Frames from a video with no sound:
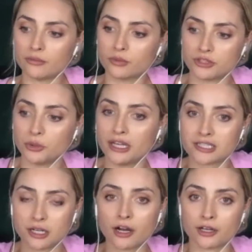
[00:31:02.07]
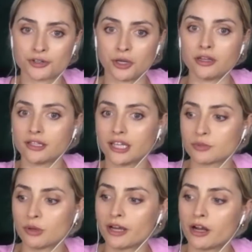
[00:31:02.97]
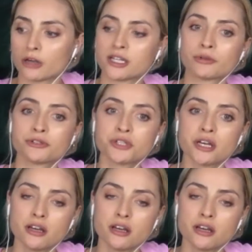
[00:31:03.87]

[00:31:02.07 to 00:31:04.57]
was doing Instacart yesterday. Like that's what my car temperature said.